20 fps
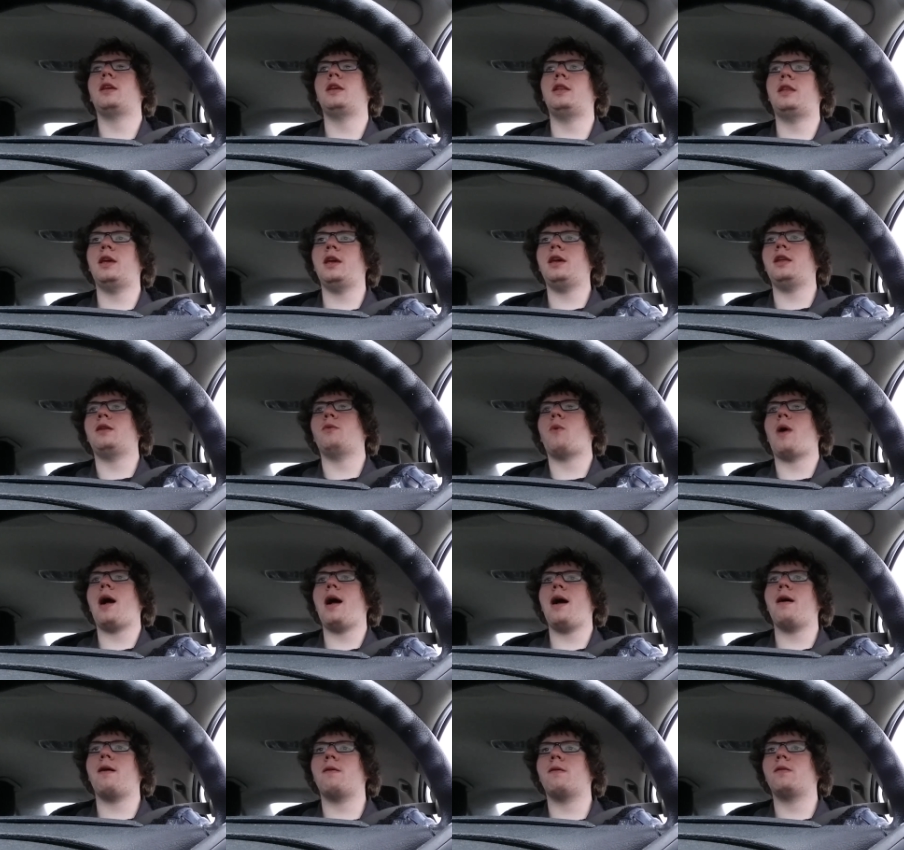He did,
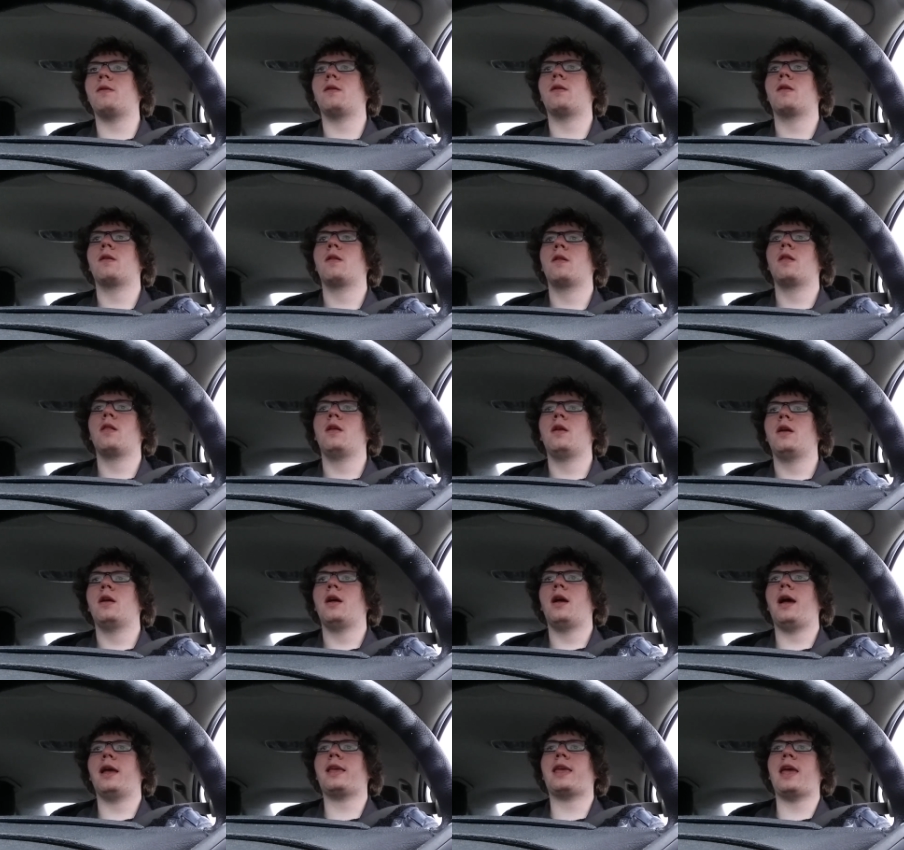wow.
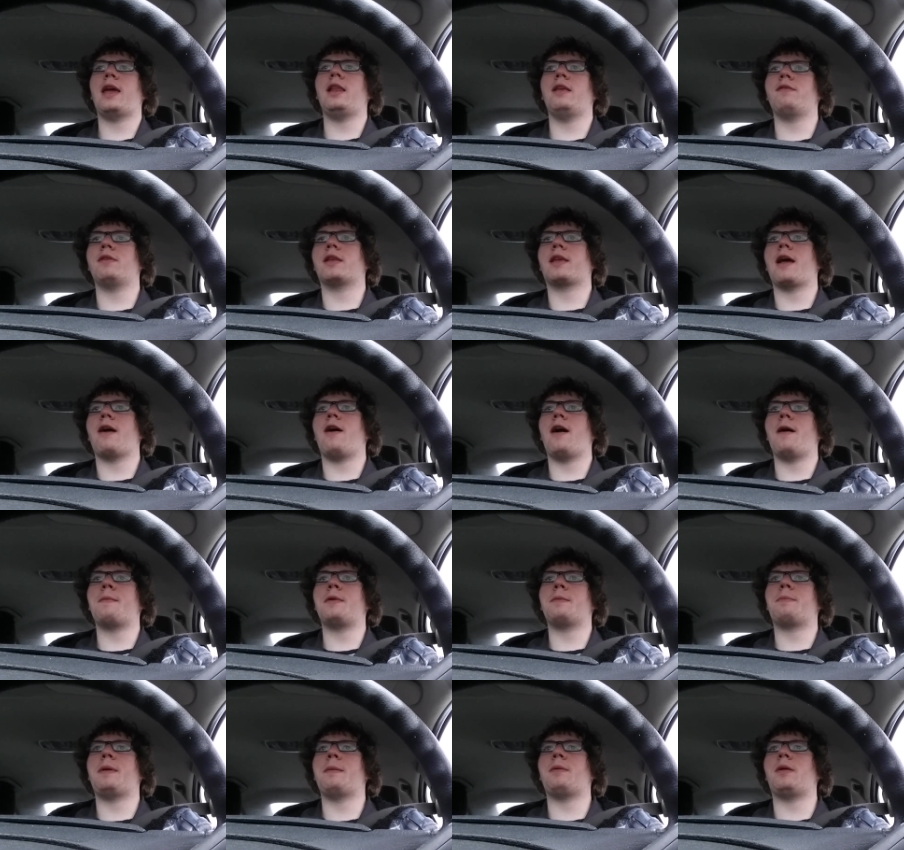I can't even count how
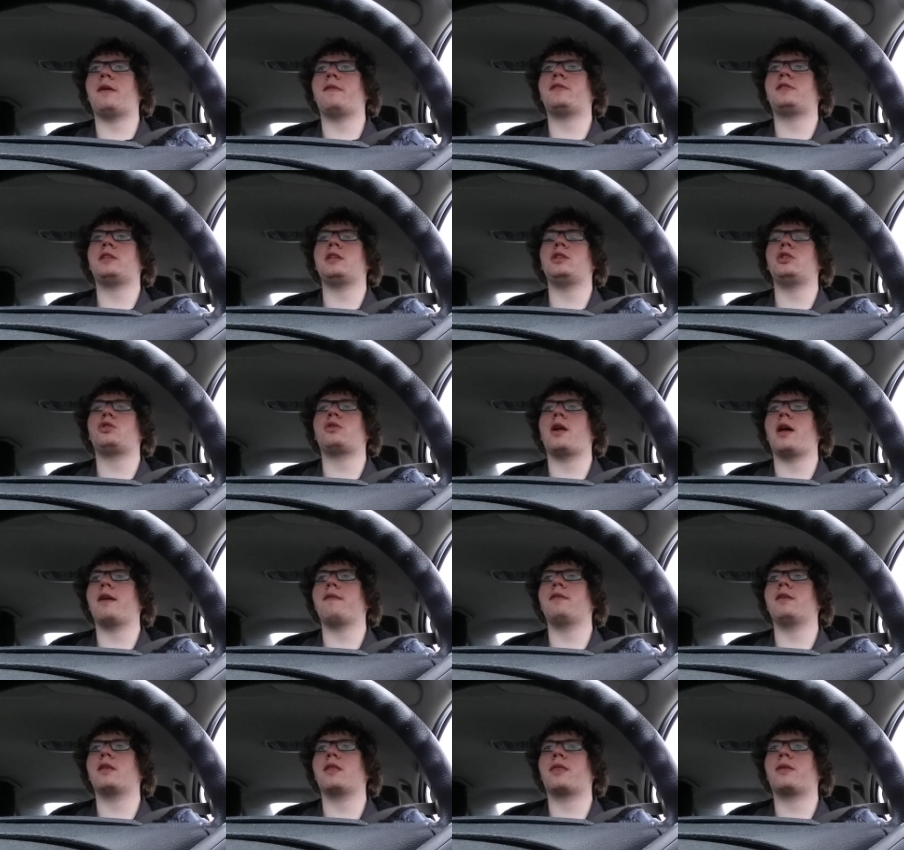many people I've seen
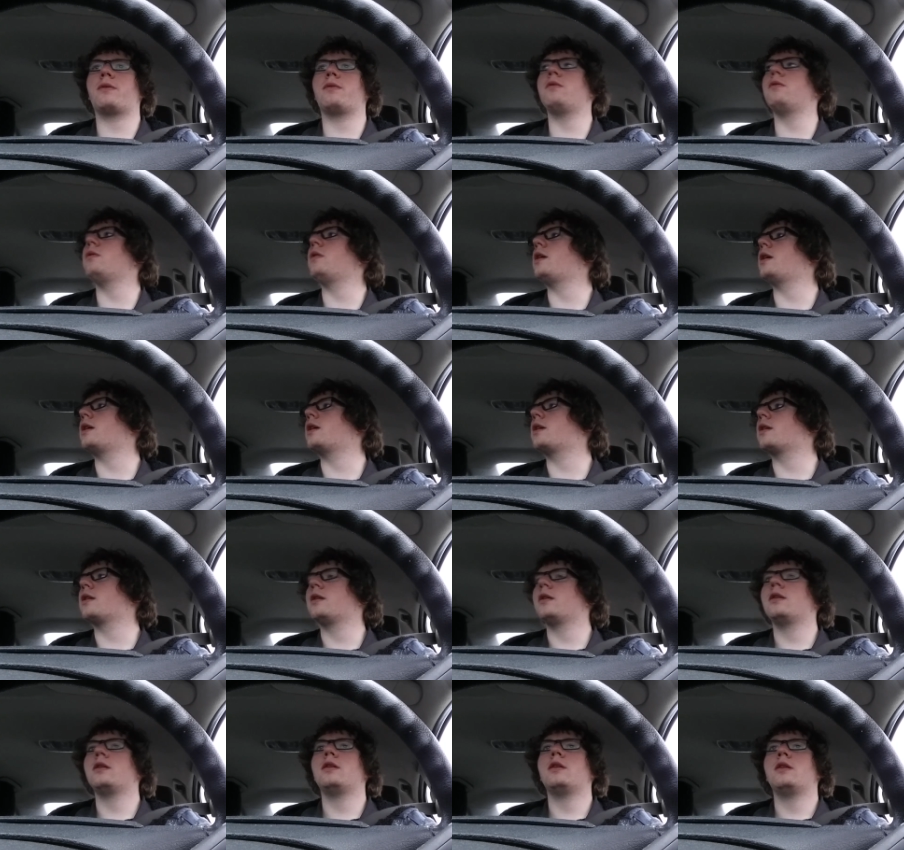driving through, like,
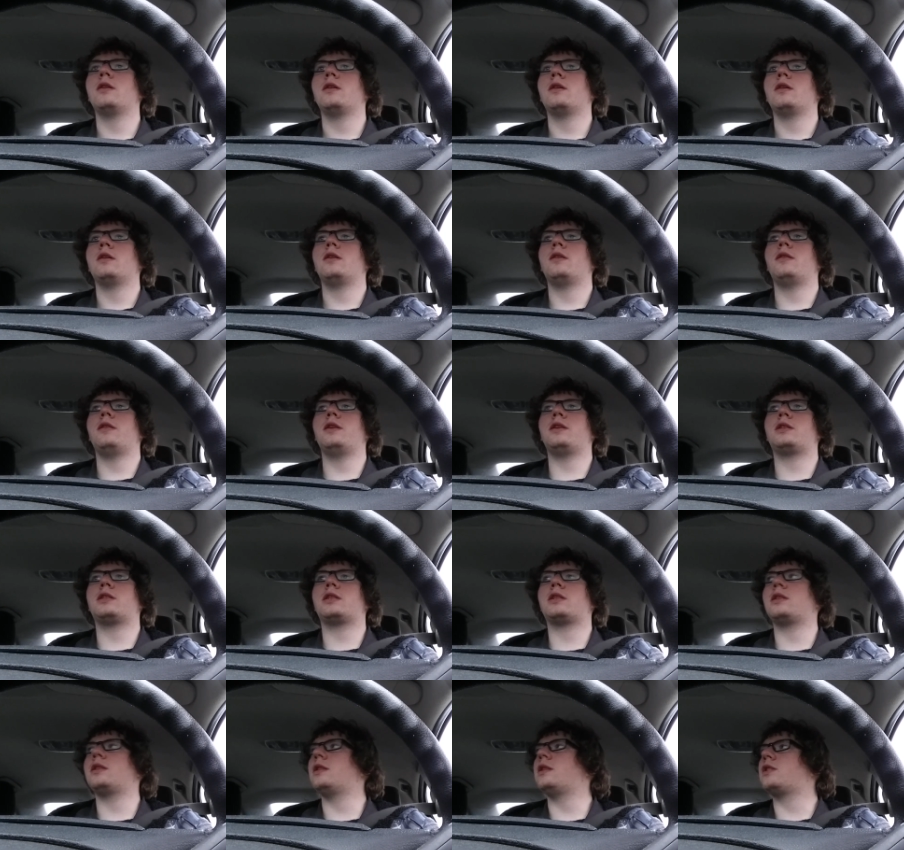
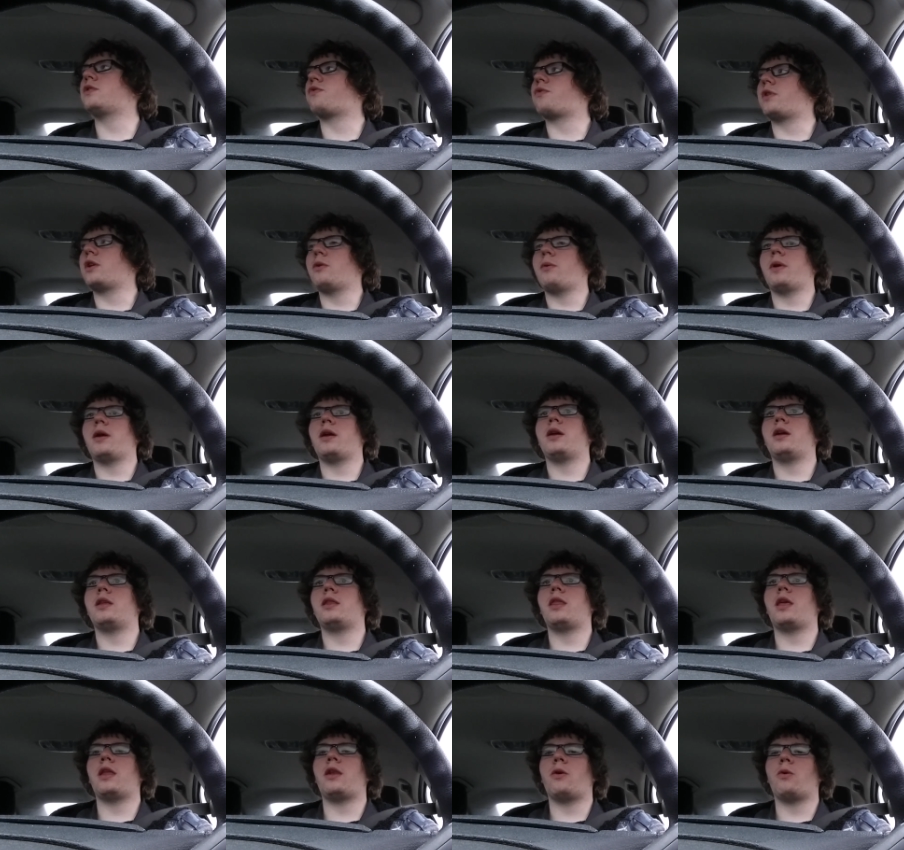this this freeway
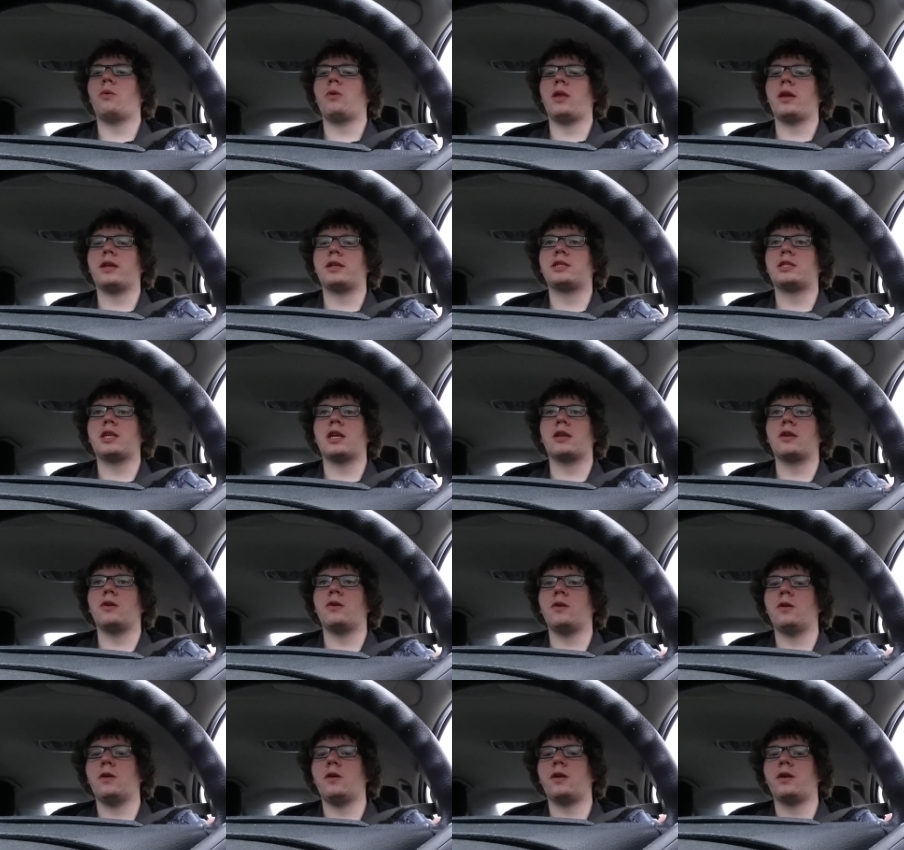and they don't like
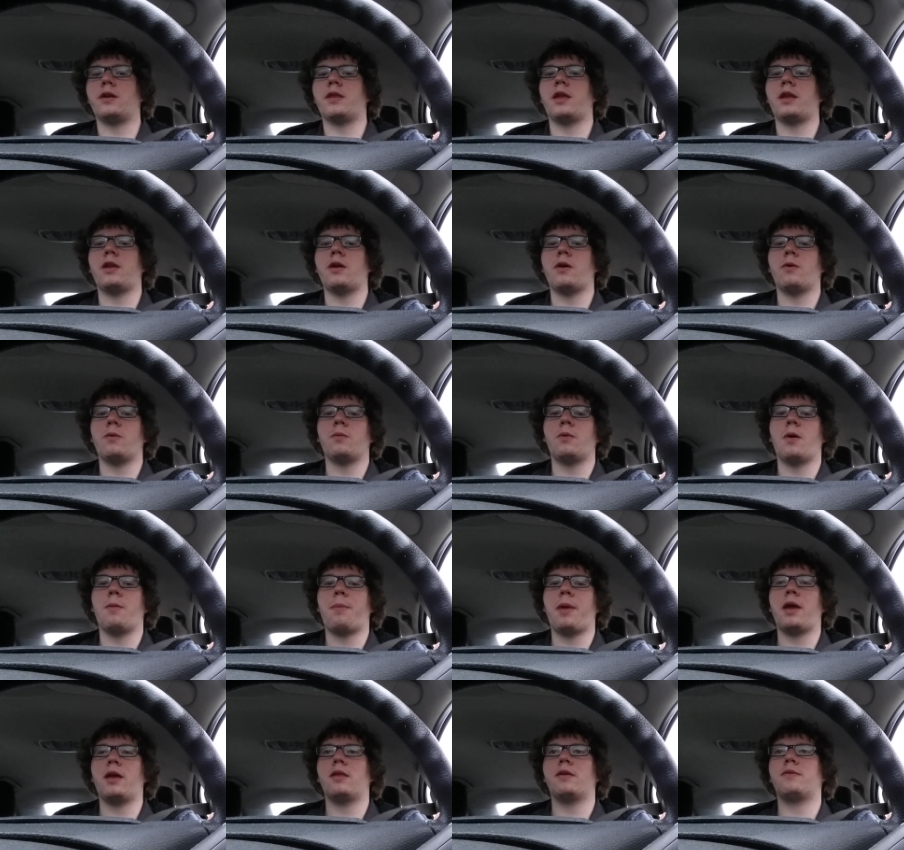signal or they don't
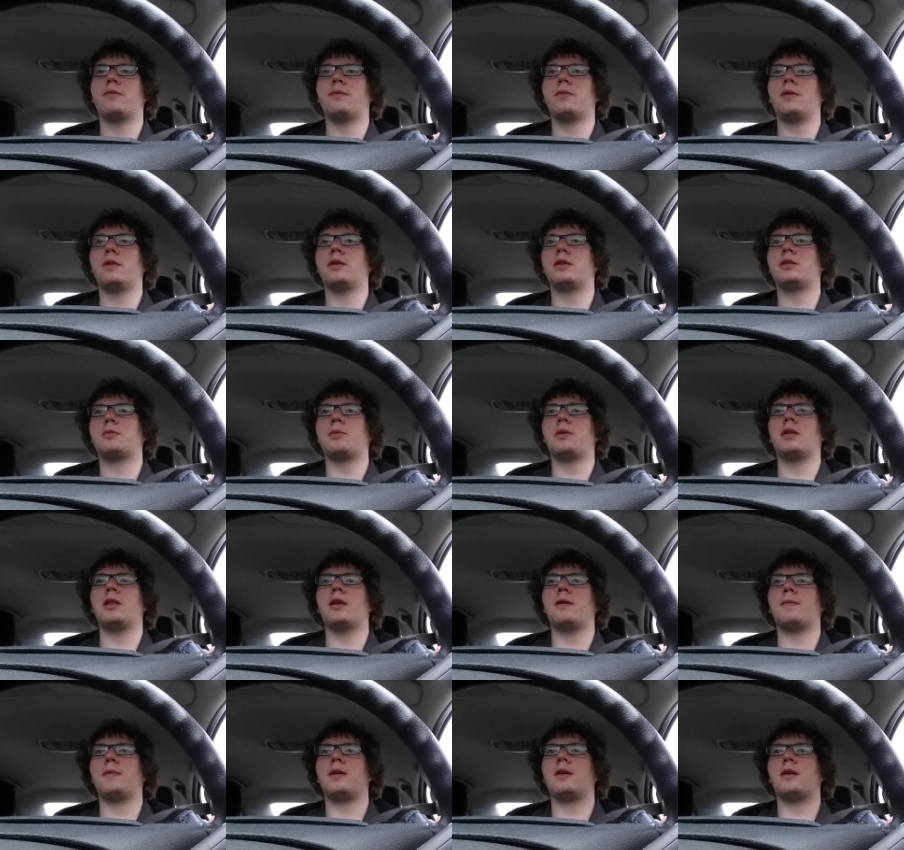obey the, the speed
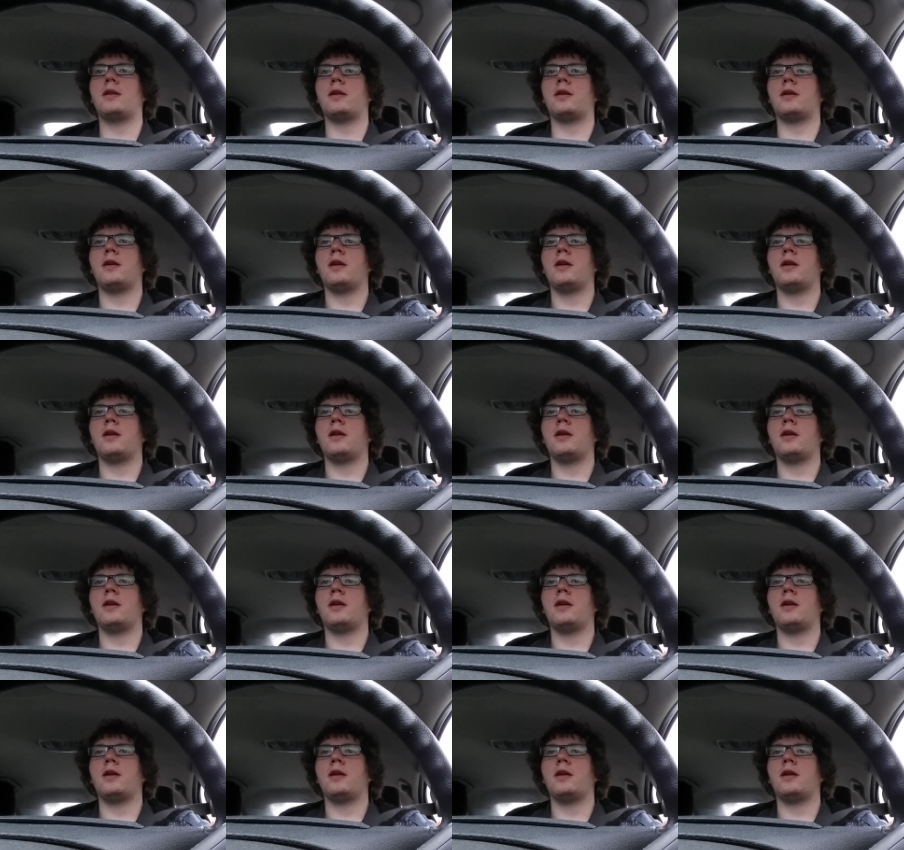limit.